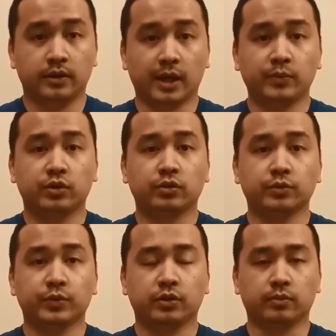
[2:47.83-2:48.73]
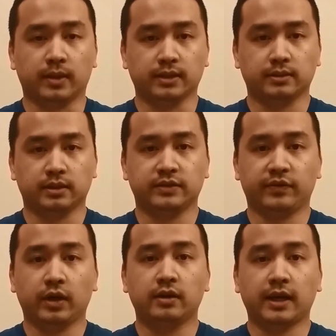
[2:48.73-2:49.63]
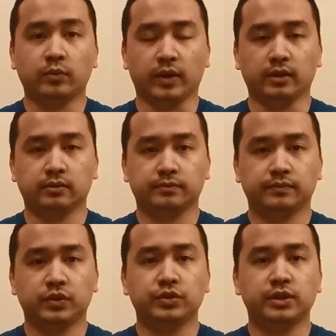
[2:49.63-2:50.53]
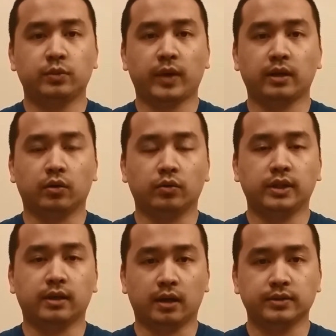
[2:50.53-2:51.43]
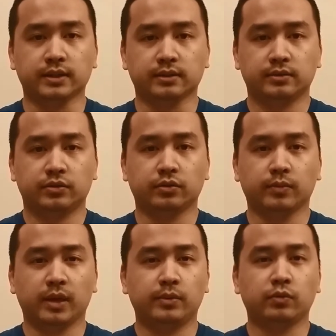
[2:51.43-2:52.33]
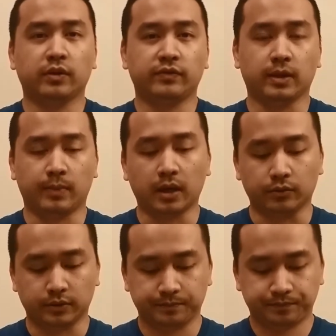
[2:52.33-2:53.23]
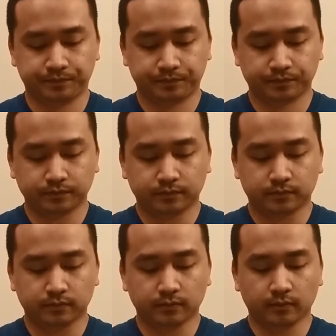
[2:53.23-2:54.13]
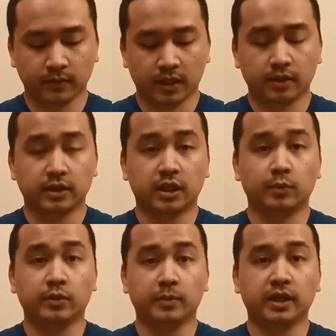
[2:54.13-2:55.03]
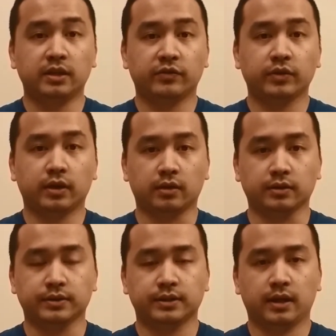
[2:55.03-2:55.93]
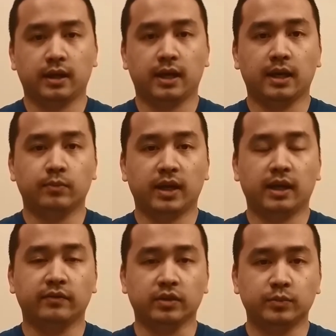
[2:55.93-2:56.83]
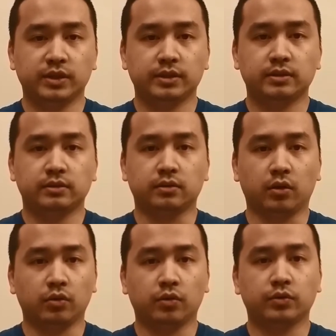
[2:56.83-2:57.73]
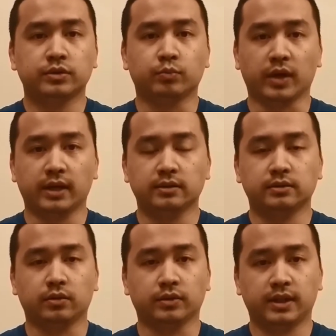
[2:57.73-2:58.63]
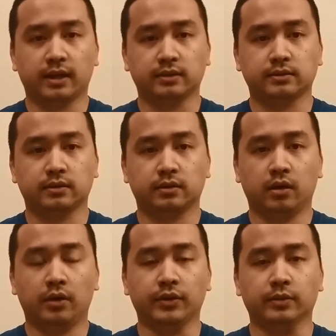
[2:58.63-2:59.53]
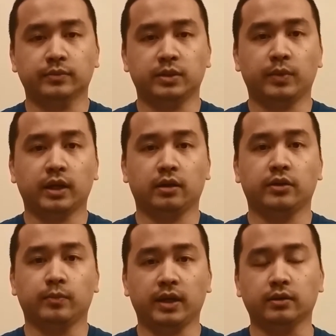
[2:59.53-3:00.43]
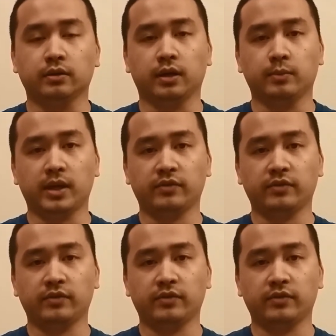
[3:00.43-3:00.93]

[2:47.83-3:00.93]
The optical computer mice is very lightweight, usually weighing only in ounces to maybe roughly a pound. They come in many different colors and may have images, logos, brands, or text on them depending on the maker and